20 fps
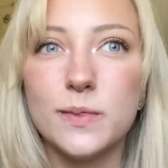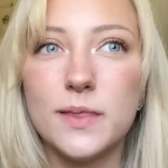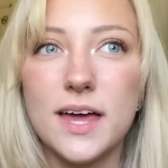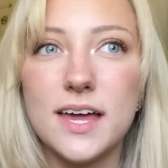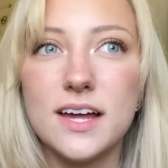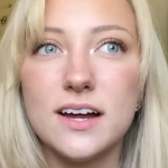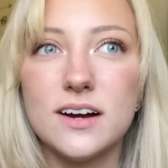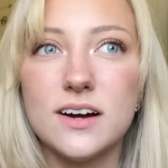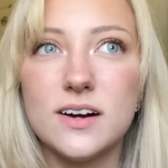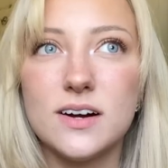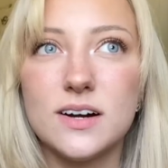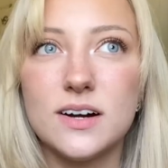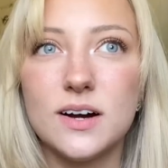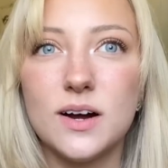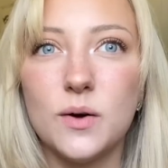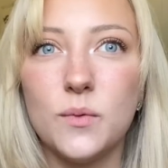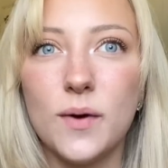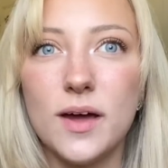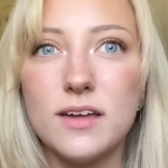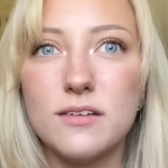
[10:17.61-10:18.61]
They are
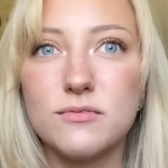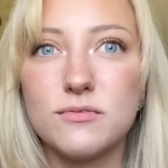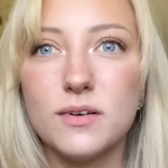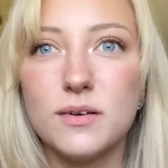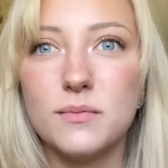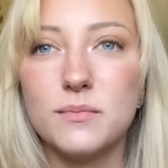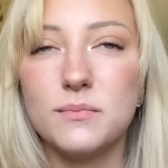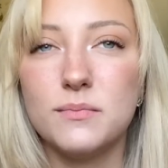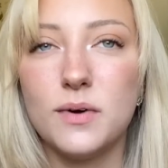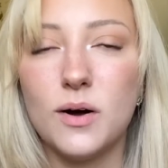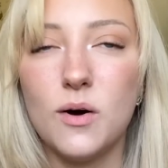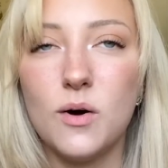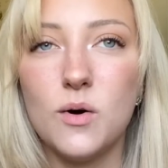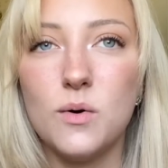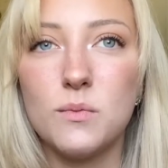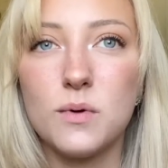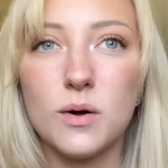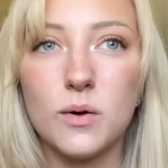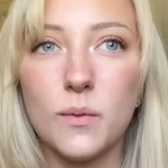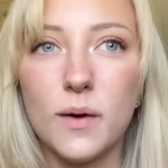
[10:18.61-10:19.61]
away from
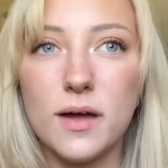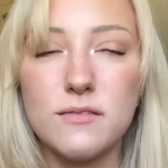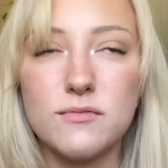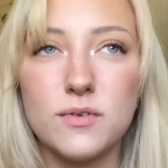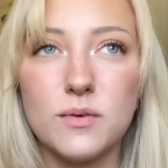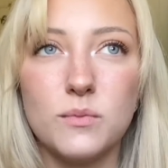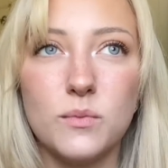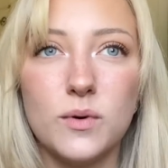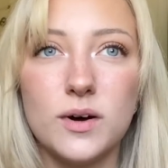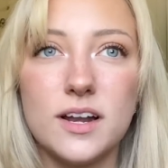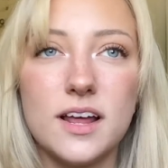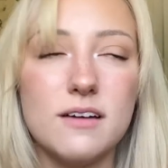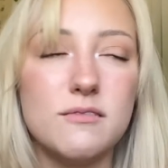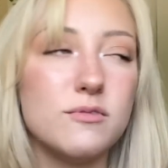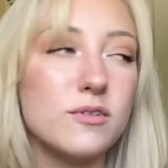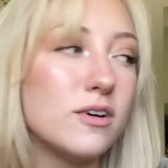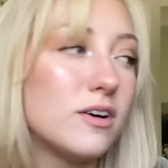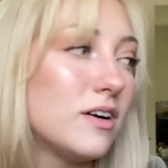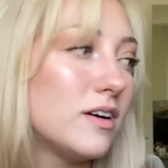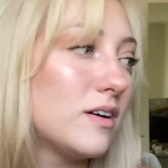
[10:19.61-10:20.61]
home or away from
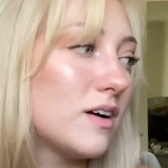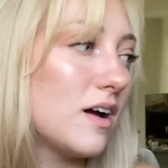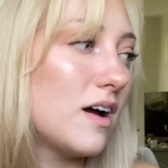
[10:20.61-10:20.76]
whatever